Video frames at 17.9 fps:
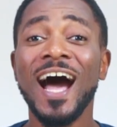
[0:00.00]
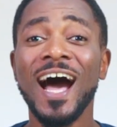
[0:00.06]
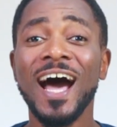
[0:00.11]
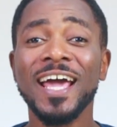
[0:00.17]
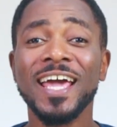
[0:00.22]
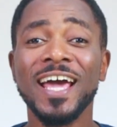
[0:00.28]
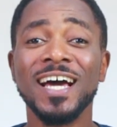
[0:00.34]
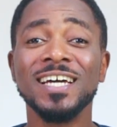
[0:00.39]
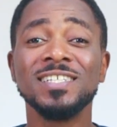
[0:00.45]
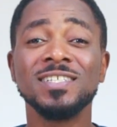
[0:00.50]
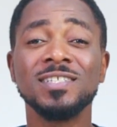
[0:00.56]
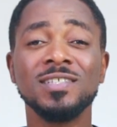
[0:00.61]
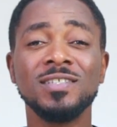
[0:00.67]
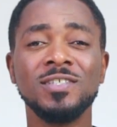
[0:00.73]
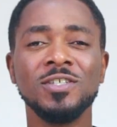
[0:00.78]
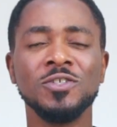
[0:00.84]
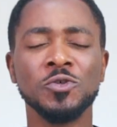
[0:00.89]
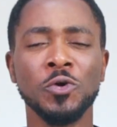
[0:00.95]
Hi
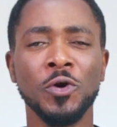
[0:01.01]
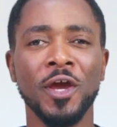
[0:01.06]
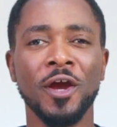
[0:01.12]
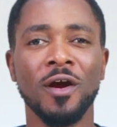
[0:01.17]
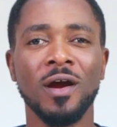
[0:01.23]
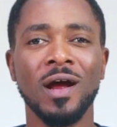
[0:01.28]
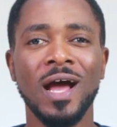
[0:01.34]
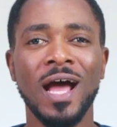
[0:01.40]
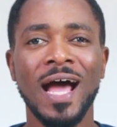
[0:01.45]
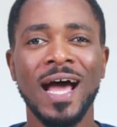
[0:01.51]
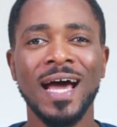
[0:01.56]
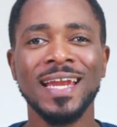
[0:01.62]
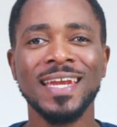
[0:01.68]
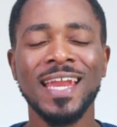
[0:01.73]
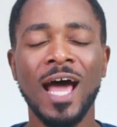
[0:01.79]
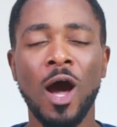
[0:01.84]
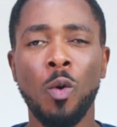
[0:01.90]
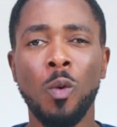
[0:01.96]
guys, Tito here.
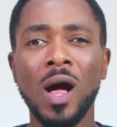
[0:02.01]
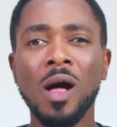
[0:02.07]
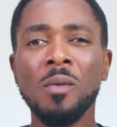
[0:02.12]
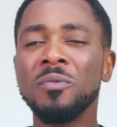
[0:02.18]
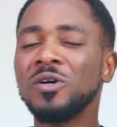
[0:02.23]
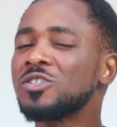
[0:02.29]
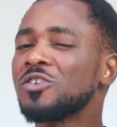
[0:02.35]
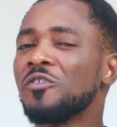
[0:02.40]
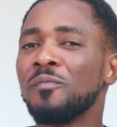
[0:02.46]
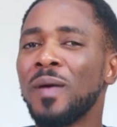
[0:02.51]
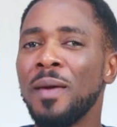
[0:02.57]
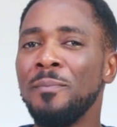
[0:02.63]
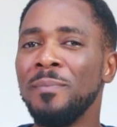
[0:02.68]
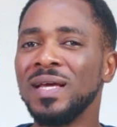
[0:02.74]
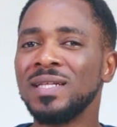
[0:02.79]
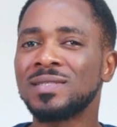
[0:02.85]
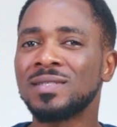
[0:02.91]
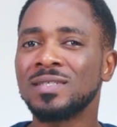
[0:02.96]
Now, while most of my
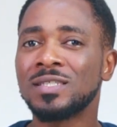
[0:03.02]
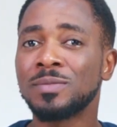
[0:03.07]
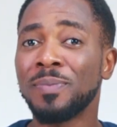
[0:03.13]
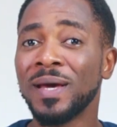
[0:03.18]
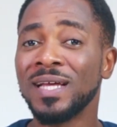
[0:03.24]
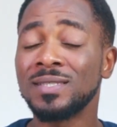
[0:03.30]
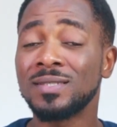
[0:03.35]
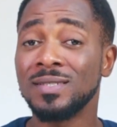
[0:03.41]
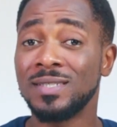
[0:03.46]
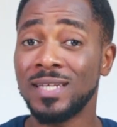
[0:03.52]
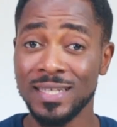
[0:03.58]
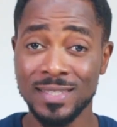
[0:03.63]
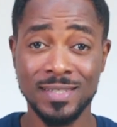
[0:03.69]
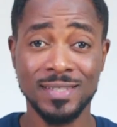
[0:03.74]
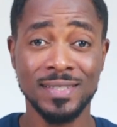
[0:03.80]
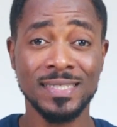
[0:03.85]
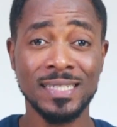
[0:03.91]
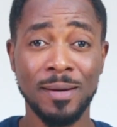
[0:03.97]
mates spent
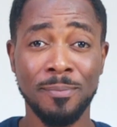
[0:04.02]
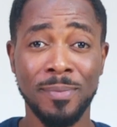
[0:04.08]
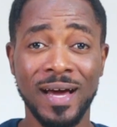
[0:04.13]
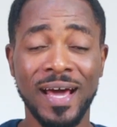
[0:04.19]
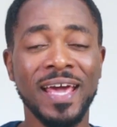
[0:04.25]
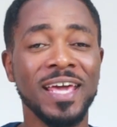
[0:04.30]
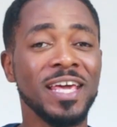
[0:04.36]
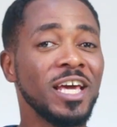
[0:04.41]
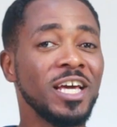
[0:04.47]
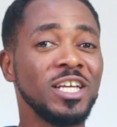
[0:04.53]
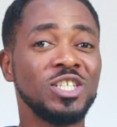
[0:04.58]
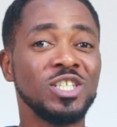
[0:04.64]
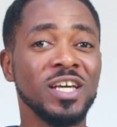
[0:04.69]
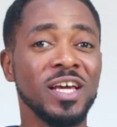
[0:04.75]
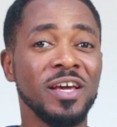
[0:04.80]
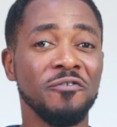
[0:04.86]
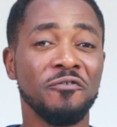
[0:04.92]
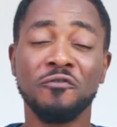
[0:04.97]
dirty December
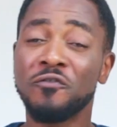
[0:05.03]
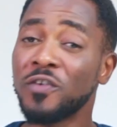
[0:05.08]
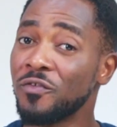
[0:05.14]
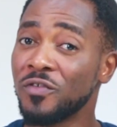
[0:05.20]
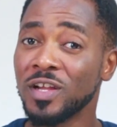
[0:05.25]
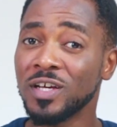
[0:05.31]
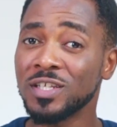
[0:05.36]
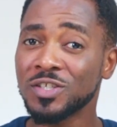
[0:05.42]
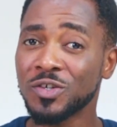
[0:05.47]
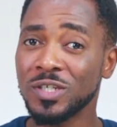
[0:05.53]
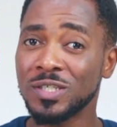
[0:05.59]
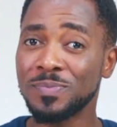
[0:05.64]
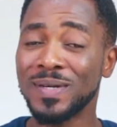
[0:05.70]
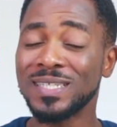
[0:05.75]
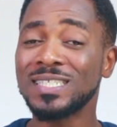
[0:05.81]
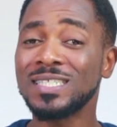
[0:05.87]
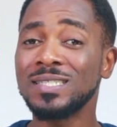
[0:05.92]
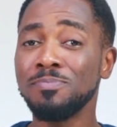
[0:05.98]
engaging in frivolous
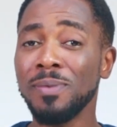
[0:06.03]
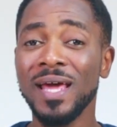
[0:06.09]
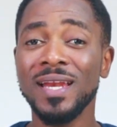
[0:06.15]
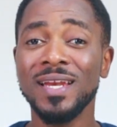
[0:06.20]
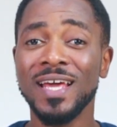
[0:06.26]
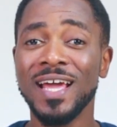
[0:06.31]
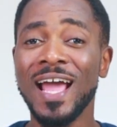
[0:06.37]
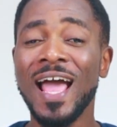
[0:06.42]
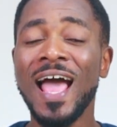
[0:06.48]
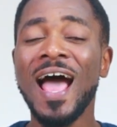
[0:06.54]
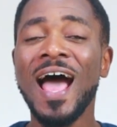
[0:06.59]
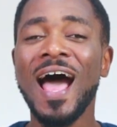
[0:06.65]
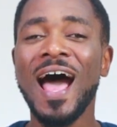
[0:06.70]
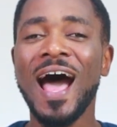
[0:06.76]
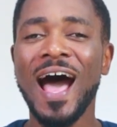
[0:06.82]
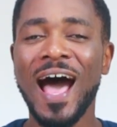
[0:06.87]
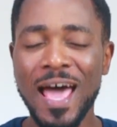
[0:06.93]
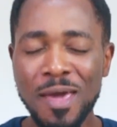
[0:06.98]
Christmas spending,
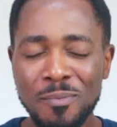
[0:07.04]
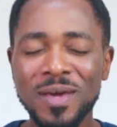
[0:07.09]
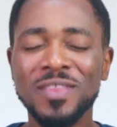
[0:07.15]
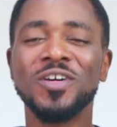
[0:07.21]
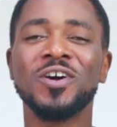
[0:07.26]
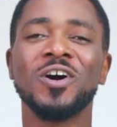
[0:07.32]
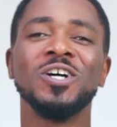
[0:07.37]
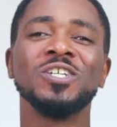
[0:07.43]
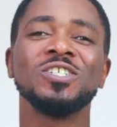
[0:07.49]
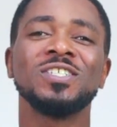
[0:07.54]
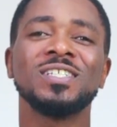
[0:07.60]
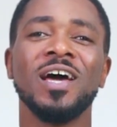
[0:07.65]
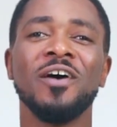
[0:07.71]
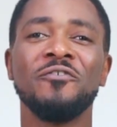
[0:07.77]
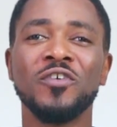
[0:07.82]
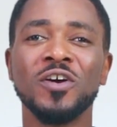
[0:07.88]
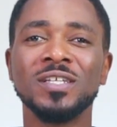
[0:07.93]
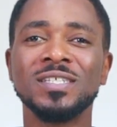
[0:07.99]
I made the conscious
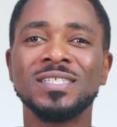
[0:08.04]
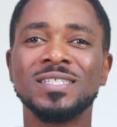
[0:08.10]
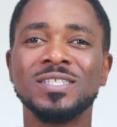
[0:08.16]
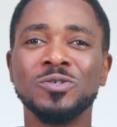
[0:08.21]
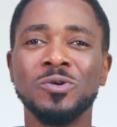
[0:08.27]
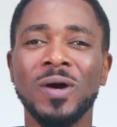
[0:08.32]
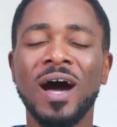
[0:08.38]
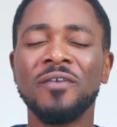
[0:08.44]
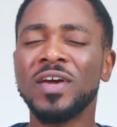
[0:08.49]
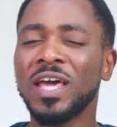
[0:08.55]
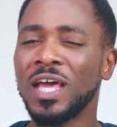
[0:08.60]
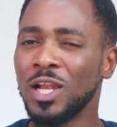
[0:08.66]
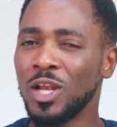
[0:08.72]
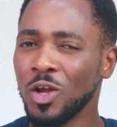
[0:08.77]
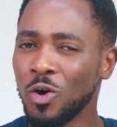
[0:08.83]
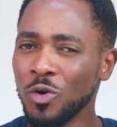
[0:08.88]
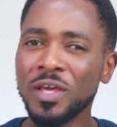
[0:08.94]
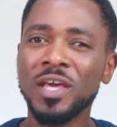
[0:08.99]
effort to have a
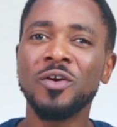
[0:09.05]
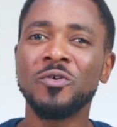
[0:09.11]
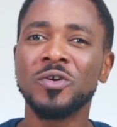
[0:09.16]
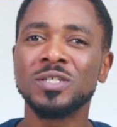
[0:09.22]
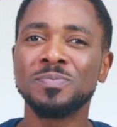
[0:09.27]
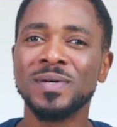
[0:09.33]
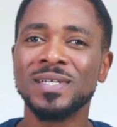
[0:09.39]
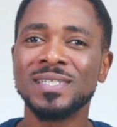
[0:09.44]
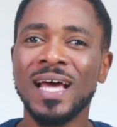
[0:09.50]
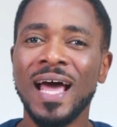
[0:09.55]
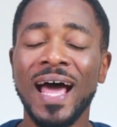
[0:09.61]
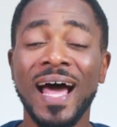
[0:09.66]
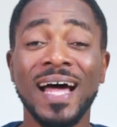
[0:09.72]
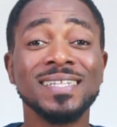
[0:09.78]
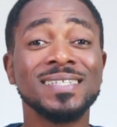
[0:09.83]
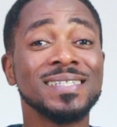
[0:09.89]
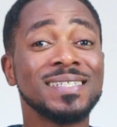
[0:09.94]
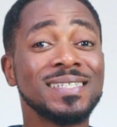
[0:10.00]
low-key Christmas
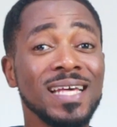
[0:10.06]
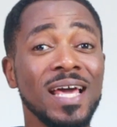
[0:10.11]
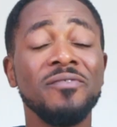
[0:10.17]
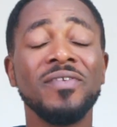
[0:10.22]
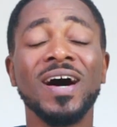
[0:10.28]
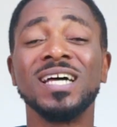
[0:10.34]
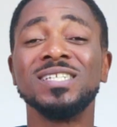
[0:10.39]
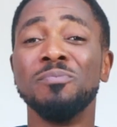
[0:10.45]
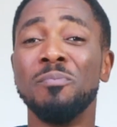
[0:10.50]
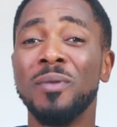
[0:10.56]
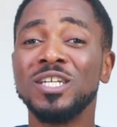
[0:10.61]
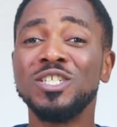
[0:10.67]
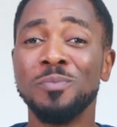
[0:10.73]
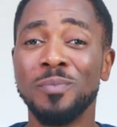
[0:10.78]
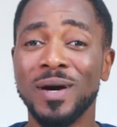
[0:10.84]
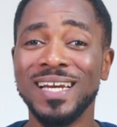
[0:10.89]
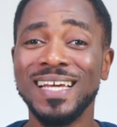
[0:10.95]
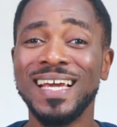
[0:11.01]
and to save as
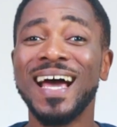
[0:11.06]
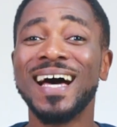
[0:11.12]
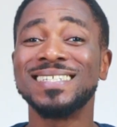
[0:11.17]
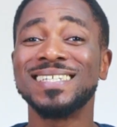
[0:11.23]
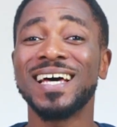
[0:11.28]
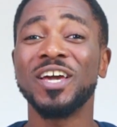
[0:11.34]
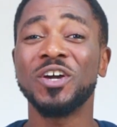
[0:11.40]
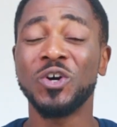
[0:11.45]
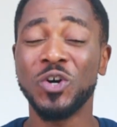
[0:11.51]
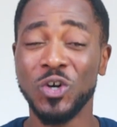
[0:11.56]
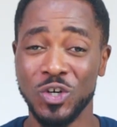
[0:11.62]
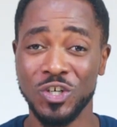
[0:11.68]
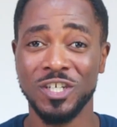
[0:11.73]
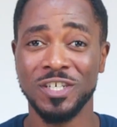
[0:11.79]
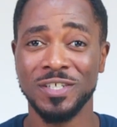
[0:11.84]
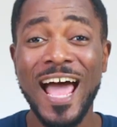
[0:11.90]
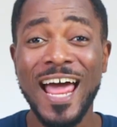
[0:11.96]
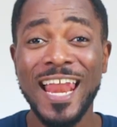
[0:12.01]
much money as I could.